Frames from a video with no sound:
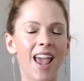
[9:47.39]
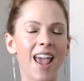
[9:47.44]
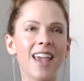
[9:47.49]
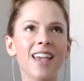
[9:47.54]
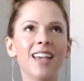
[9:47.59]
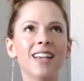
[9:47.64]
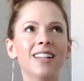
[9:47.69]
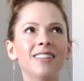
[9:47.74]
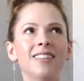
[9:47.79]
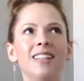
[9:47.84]

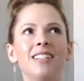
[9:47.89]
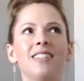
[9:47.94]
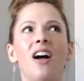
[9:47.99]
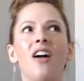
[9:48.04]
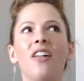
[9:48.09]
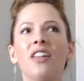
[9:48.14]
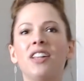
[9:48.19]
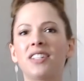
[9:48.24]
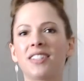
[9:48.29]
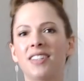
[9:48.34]
and the
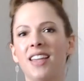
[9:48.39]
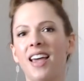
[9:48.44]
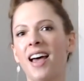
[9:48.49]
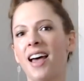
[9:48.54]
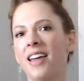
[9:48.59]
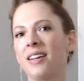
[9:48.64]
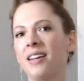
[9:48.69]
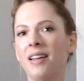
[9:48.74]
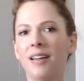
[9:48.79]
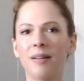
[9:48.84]
knowledge
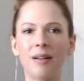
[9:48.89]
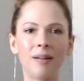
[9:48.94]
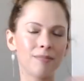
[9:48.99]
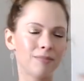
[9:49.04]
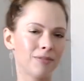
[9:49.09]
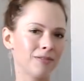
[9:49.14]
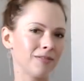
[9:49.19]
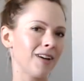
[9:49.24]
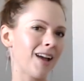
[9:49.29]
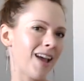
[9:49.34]
that
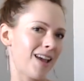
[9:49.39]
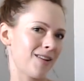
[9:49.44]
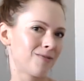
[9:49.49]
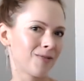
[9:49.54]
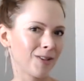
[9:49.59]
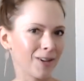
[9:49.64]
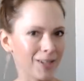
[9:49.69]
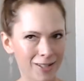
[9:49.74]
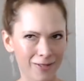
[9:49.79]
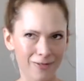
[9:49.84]
bread
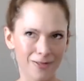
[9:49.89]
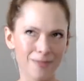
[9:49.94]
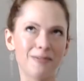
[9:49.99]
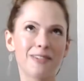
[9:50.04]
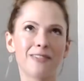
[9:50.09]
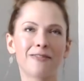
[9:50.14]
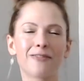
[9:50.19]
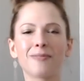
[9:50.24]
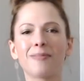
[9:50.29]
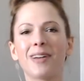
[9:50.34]
works for
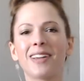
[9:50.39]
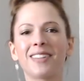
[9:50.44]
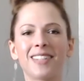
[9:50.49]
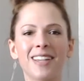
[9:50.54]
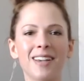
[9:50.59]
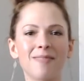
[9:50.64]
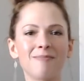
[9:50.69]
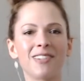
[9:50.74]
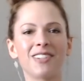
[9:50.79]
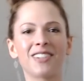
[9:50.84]
me for my
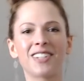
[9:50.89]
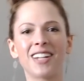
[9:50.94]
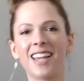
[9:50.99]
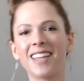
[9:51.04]
sandwich,